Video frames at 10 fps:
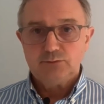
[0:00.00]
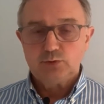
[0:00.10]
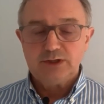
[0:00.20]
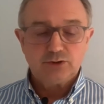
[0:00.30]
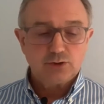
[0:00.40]

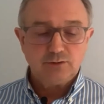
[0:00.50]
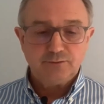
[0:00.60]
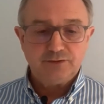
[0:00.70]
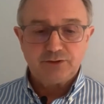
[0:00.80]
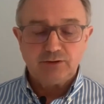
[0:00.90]

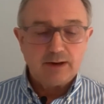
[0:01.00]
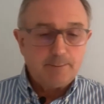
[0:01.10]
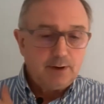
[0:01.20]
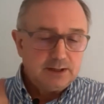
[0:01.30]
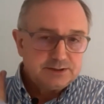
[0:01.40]
250 grand
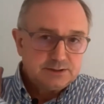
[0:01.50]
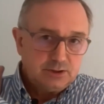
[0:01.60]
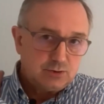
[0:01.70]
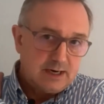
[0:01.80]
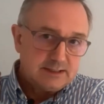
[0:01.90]
plus
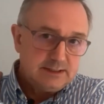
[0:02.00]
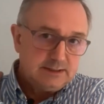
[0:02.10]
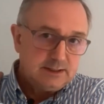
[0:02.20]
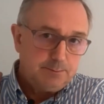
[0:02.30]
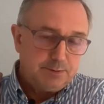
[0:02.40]

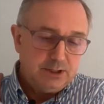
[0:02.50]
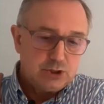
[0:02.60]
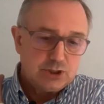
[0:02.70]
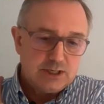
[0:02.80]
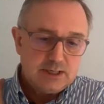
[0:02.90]
attracted a
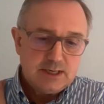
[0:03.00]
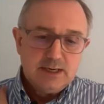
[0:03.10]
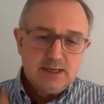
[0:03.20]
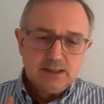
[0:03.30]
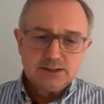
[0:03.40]
PG.
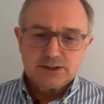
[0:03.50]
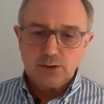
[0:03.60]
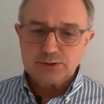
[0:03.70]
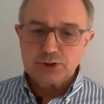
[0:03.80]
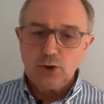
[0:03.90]
So
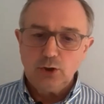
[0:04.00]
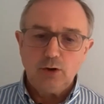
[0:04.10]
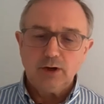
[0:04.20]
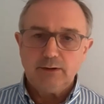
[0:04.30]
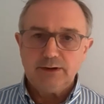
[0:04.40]
there's a
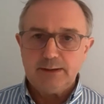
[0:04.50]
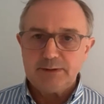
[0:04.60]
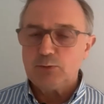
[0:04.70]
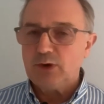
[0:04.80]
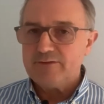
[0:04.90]
lot going there.
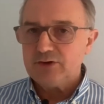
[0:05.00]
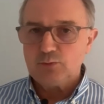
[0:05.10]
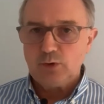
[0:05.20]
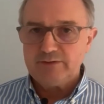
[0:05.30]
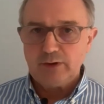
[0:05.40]
But whatever you
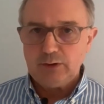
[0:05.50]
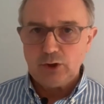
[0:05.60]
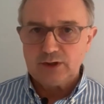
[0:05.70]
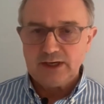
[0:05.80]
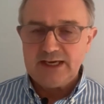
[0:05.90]

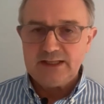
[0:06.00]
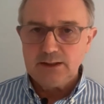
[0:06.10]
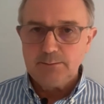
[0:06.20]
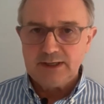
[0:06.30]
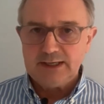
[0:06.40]
look at it, in
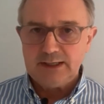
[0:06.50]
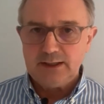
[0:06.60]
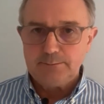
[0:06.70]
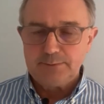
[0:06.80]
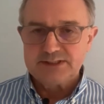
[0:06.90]
the
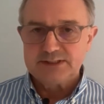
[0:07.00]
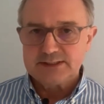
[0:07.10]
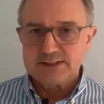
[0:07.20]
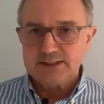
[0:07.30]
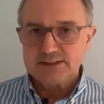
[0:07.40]
main,
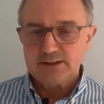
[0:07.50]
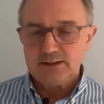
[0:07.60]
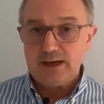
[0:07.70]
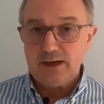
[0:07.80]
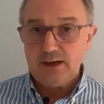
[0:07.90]
businesses
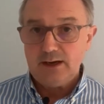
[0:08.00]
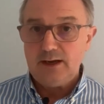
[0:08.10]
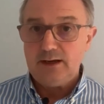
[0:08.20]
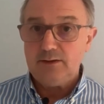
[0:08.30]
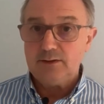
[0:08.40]

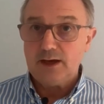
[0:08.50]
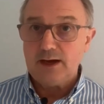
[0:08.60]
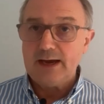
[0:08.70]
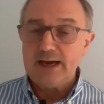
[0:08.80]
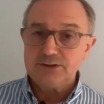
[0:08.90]
either
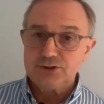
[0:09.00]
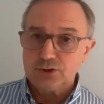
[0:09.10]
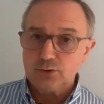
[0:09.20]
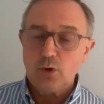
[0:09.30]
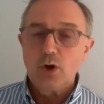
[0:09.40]
had
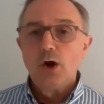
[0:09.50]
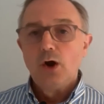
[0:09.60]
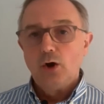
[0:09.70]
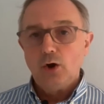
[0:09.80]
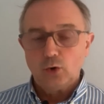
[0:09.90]
to
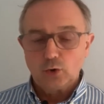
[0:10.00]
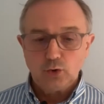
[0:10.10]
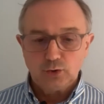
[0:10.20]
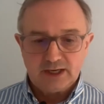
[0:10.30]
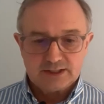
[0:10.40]
or
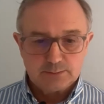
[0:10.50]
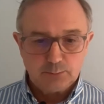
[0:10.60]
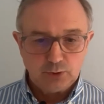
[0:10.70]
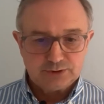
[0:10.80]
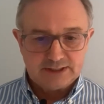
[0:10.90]
could get some
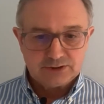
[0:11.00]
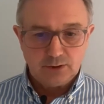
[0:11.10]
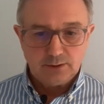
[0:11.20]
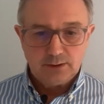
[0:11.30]
more debt on.